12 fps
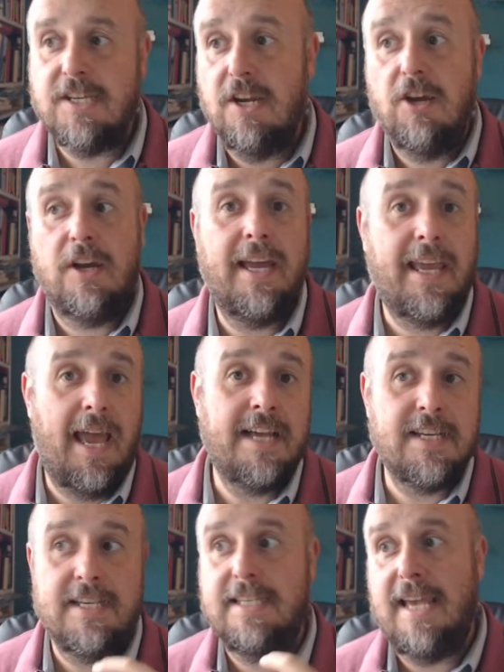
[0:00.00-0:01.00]
to look at, as
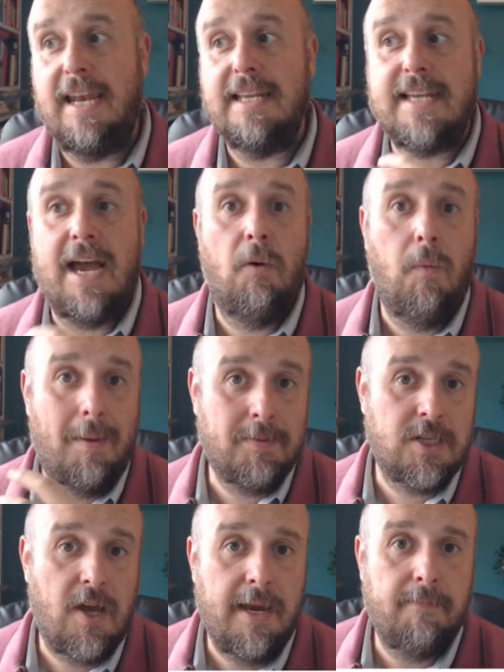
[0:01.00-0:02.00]
I said, is our
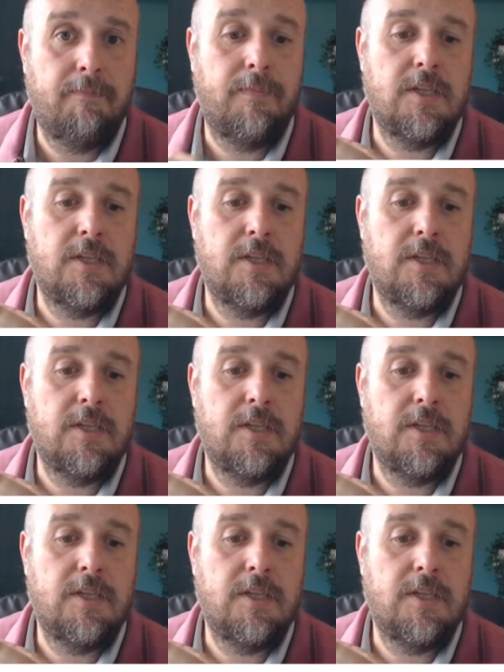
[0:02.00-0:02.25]
website.